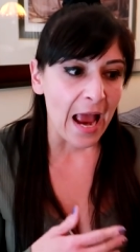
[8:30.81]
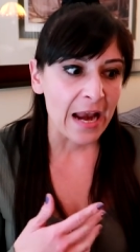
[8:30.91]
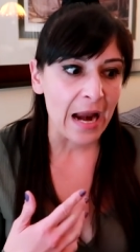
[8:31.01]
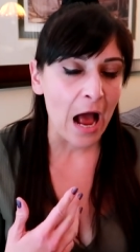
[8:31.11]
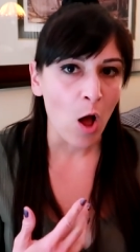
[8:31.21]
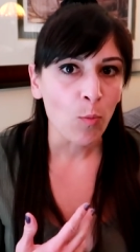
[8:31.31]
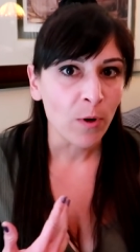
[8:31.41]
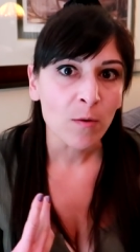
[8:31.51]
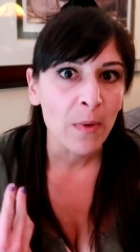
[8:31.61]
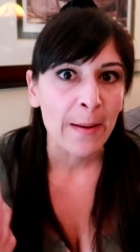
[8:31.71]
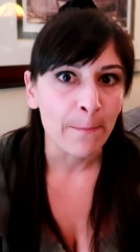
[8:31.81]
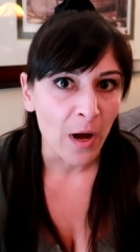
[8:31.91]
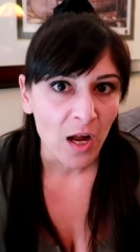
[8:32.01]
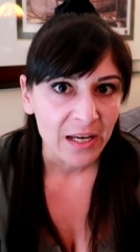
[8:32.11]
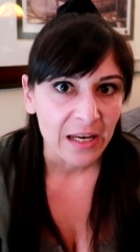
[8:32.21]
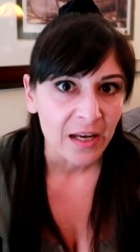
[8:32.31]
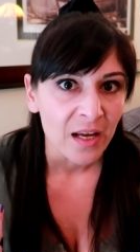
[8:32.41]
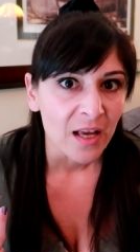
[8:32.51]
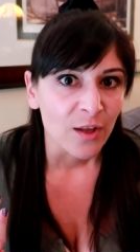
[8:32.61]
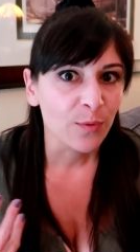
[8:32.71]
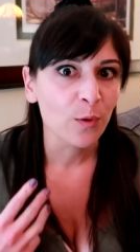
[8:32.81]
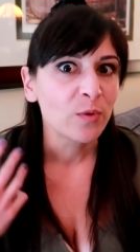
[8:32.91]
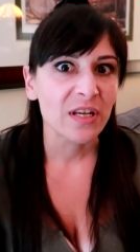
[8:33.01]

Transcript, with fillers: and I'll put my body through